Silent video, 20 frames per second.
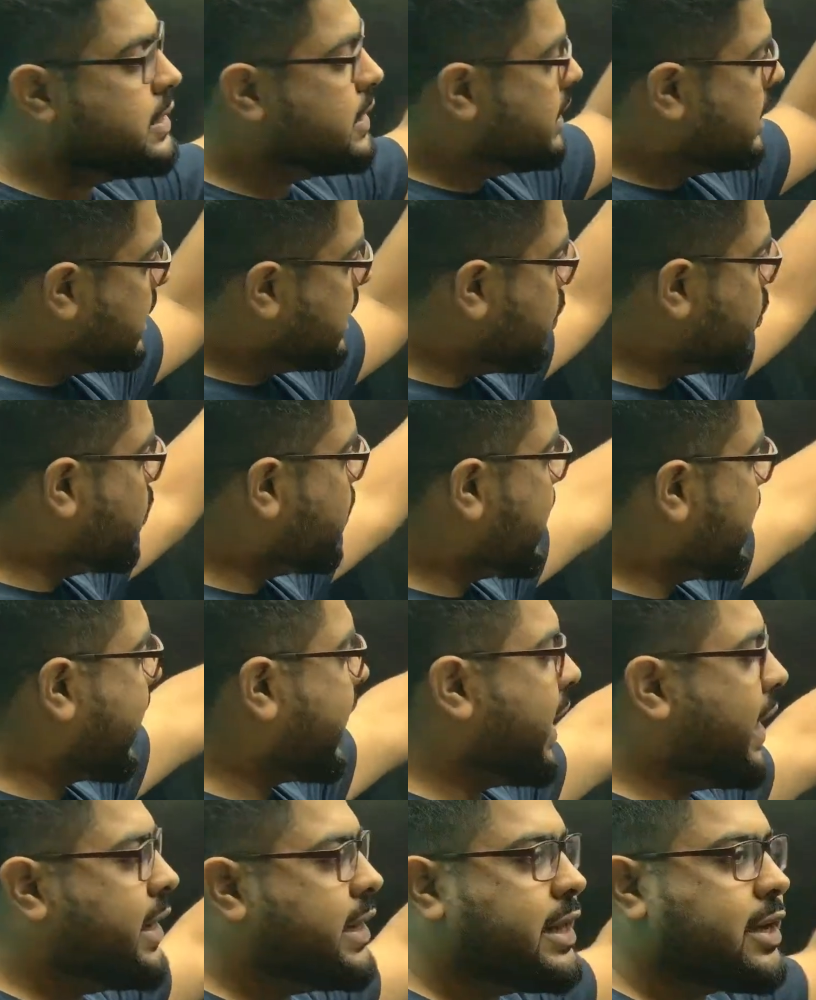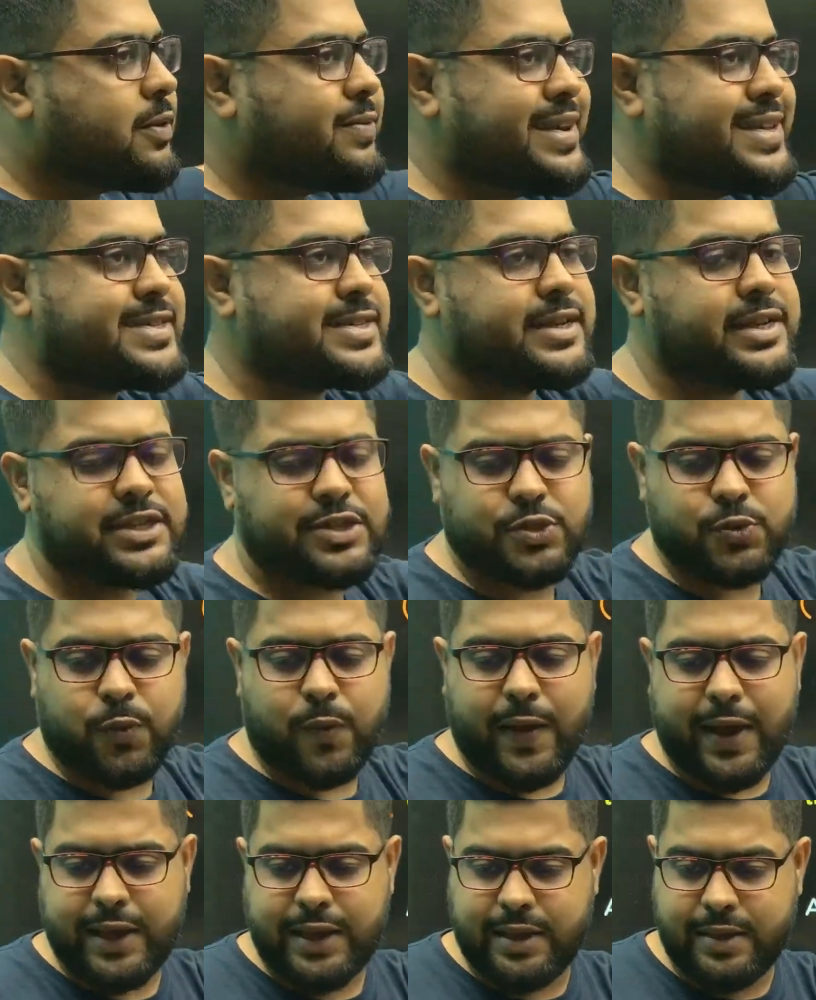Now, again, the question is
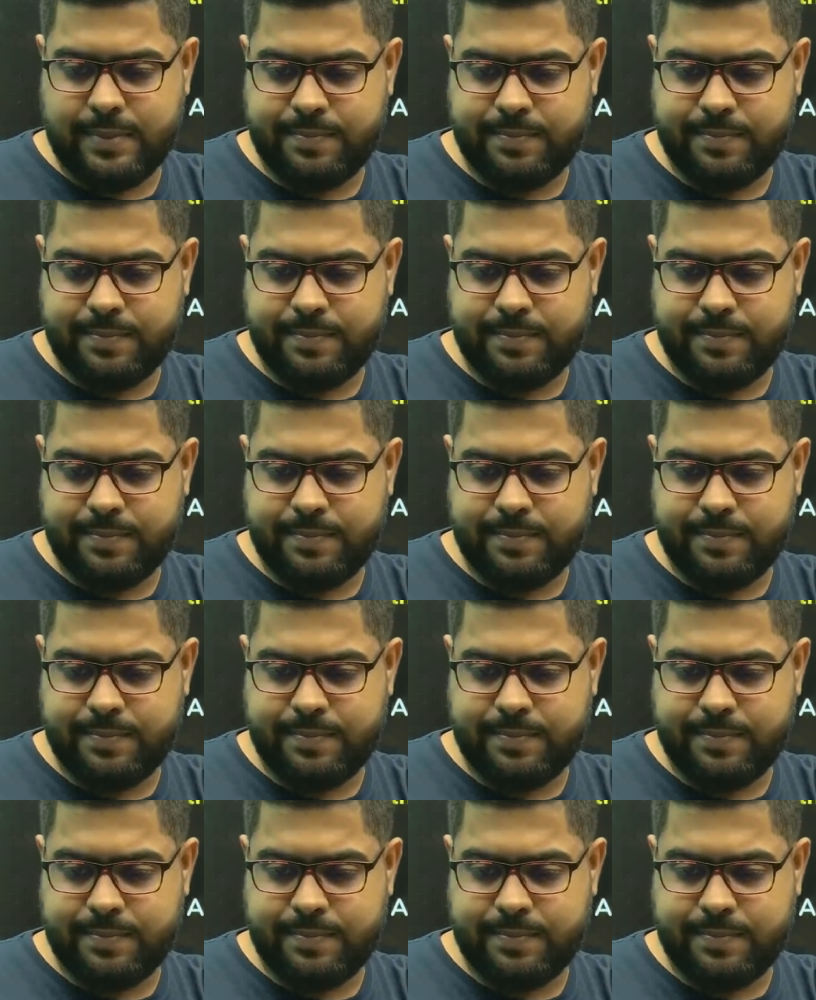why?